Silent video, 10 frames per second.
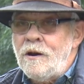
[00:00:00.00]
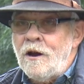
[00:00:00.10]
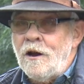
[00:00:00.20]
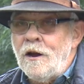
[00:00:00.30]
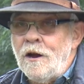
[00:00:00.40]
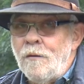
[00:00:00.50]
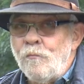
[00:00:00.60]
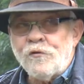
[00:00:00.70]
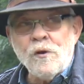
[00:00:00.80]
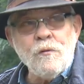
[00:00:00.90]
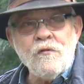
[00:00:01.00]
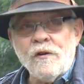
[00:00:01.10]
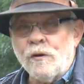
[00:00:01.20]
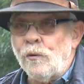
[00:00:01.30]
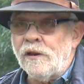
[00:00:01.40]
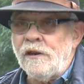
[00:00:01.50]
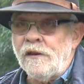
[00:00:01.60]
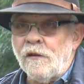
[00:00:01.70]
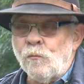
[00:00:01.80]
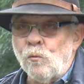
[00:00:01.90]
Um, so we very quickly
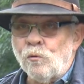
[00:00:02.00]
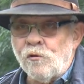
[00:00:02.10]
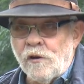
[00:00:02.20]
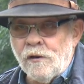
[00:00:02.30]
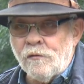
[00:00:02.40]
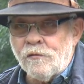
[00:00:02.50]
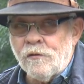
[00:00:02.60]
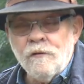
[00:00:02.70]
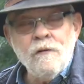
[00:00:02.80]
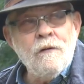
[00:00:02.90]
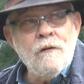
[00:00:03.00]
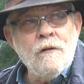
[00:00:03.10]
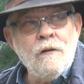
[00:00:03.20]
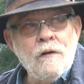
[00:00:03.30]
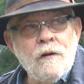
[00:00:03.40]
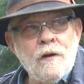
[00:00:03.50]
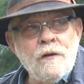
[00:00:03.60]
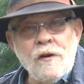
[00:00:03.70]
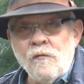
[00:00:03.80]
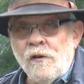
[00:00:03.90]
let the water out and
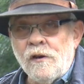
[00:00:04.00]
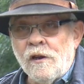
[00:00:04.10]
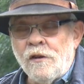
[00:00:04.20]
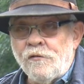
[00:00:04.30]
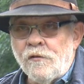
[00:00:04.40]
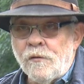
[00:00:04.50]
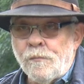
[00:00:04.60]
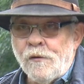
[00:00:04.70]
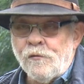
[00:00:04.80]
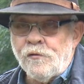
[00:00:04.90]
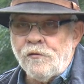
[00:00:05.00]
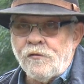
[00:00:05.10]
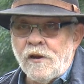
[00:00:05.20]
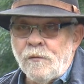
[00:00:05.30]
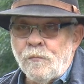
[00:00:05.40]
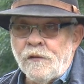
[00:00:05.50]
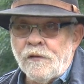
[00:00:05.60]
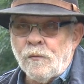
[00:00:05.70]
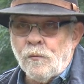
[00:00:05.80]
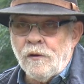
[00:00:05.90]
then realised that the boats had stayed where they
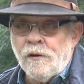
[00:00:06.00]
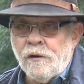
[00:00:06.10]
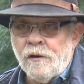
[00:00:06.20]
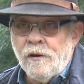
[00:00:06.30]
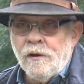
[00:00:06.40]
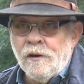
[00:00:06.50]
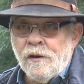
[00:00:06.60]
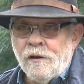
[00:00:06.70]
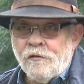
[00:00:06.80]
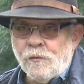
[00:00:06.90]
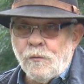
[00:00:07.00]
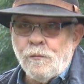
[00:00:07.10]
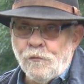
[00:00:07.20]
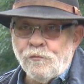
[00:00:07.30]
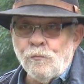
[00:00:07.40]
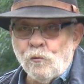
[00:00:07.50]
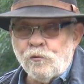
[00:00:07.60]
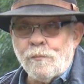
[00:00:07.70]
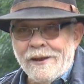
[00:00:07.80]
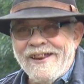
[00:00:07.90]
were. So we put some water
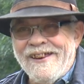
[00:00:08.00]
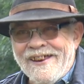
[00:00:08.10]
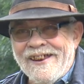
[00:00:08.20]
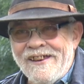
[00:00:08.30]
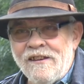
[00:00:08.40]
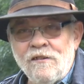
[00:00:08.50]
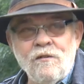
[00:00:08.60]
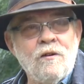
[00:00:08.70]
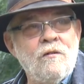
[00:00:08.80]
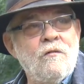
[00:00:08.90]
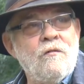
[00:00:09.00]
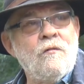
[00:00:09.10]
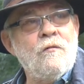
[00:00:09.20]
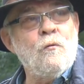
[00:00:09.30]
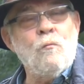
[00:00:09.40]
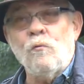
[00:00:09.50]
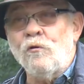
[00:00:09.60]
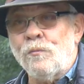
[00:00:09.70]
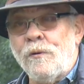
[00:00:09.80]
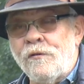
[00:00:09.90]
back in again and, and thought, what
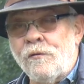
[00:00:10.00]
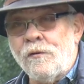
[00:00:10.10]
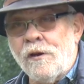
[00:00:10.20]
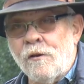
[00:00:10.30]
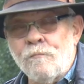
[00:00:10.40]
do we do now?